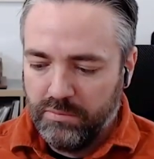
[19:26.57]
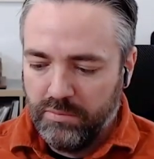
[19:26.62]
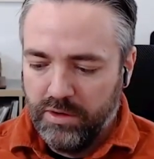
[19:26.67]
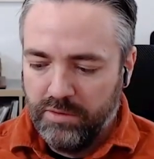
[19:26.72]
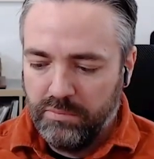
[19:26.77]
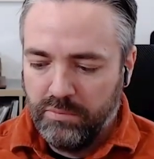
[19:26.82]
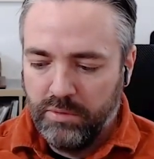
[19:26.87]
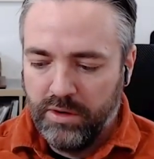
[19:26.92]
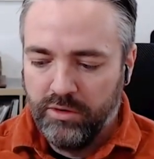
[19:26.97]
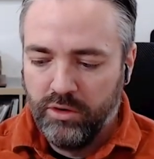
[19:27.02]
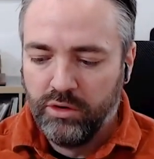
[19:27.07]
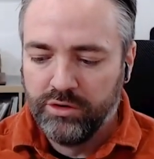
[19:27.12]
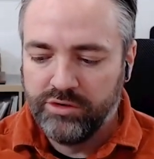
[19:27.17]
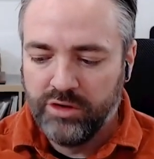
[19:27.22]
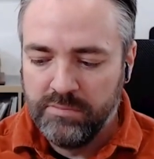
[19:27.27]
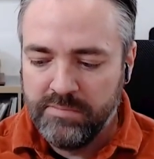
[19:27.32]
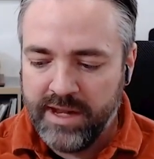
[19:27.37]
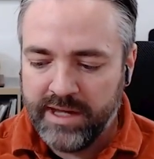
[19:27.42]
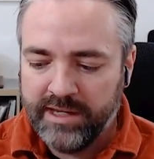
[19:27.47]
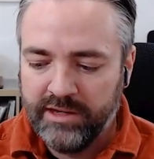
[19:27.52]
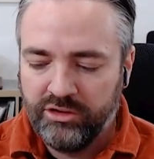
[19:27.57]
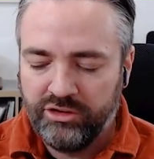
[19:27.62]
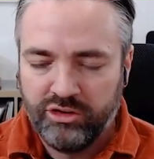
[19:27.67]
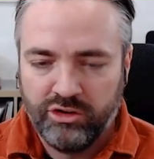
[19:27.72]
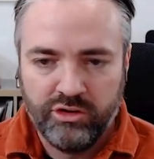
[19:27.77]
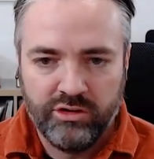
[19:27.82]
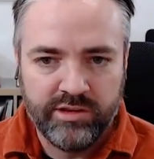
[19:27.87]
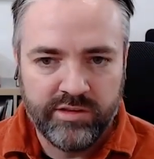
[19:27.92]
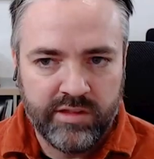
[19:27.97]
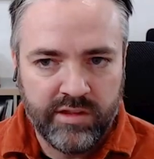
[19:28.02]
we're also making
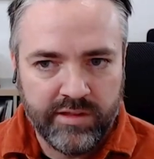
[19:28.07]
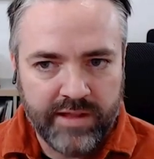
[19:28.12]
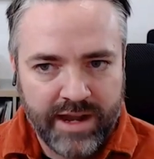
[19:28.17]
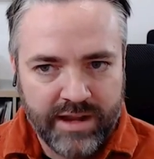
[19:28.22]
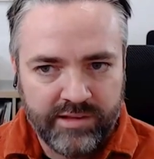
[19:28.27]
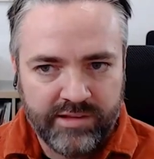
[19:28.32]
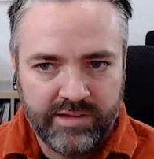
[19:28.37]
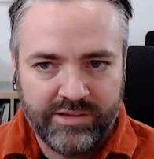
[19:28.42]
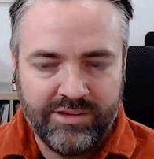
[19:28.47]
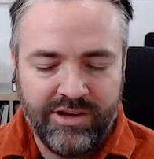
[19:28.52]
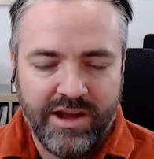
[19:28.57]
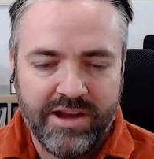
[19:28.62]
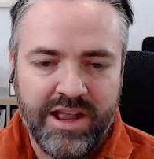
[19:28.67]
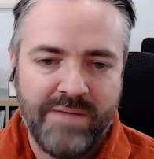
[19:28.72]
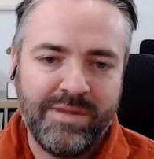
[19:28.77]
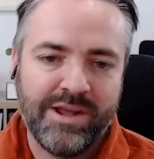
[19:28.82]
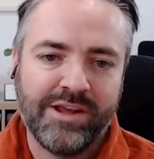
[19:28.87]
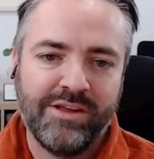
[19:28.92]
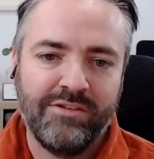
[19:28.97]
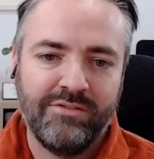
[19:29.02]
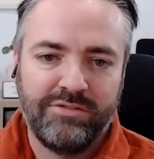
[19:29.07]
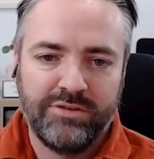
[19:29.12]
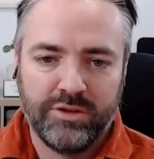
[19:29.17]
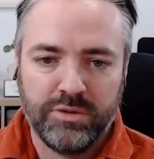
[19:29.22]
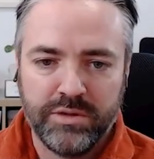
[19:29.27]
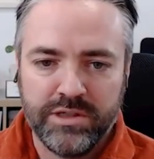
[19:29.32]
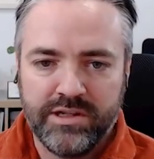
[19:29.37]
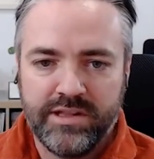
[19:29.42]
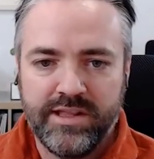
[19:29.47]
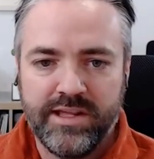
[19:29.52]
sure is that is a dynamic and
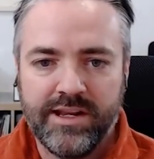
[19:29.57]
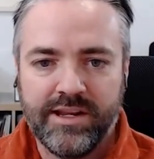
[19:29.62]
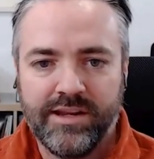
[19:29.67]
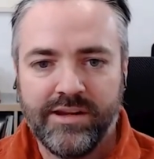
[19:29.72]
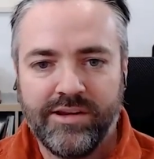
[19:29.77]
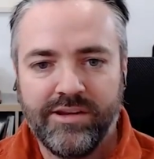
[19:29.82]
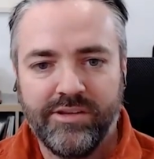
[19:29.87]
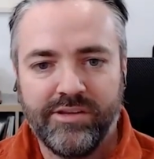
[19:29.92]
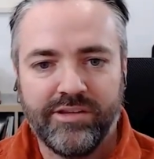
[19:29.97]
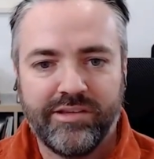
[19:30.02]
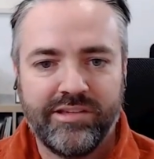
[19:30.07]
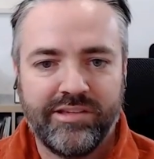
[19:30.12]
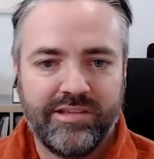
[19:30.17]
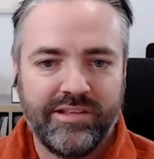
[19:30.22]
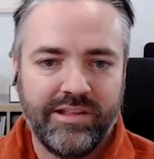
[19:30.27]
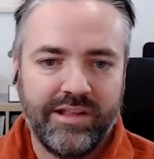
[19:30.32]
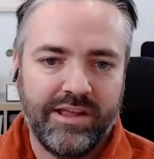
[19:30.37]
fluid thing, because